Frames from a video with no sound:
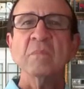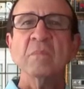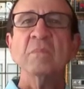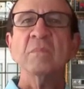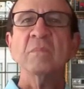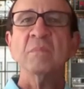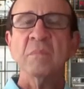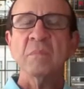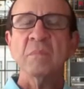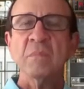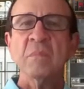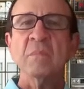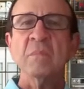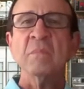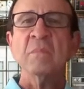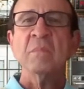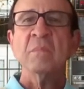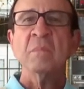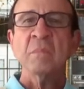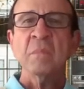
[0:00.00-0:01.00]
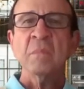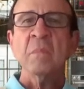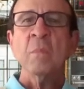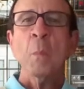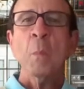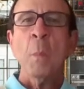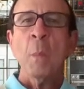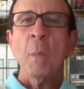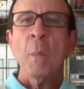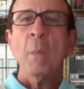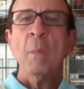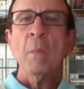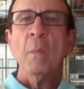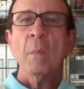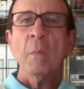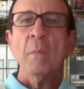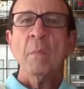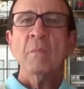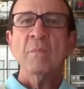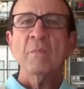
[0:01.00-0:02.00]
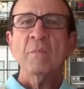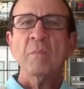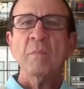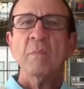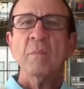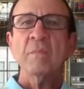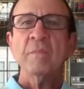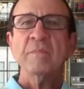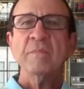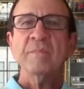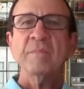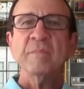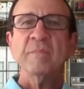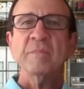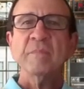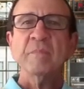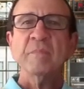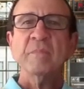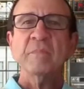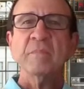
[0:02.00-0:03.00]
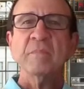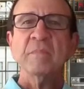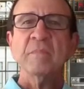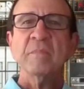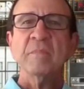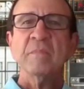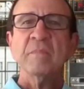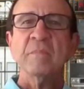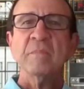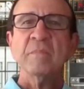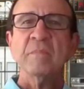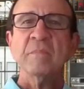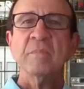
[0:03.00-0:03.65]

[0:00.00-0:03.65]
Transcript: (silent)